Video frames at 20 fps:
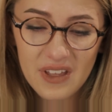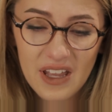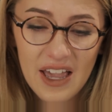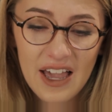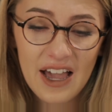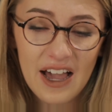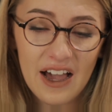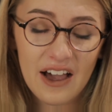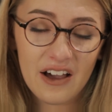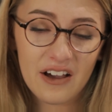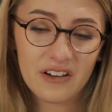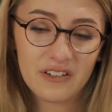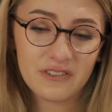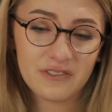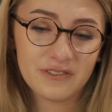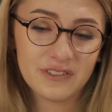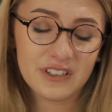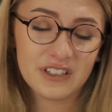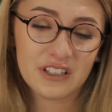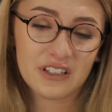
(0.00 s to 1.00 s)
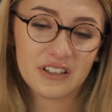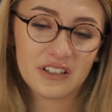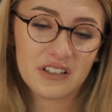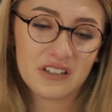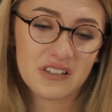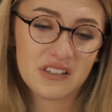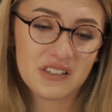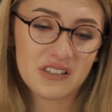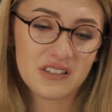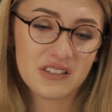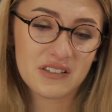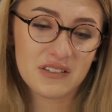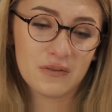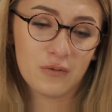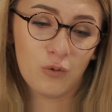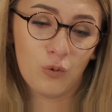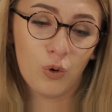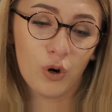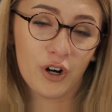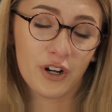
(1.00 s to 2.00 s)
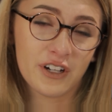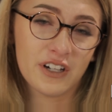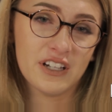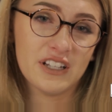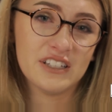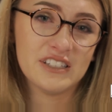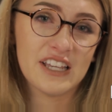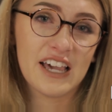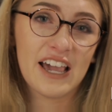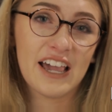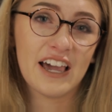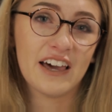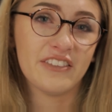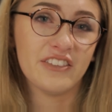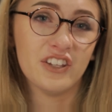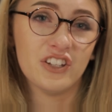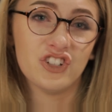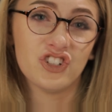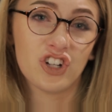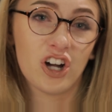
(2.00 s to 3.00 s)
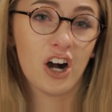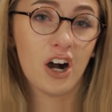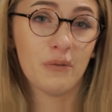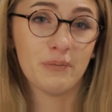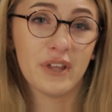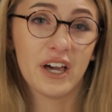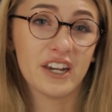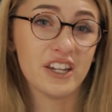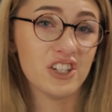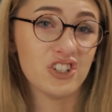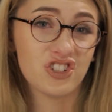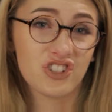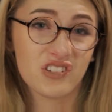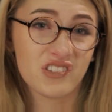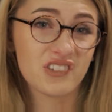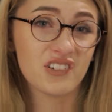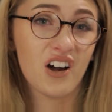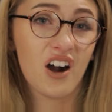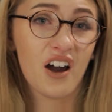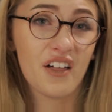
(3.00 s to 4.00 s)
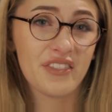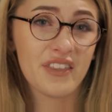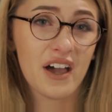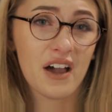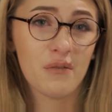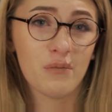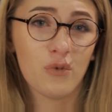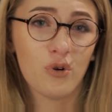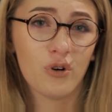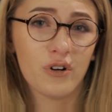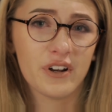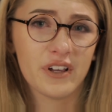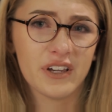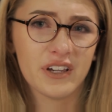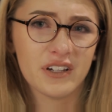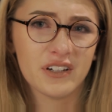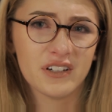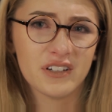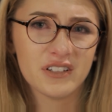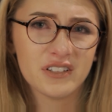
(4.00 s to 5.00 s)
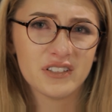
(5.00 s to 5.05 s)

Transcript: have at least work a day at the job that he just got that morning.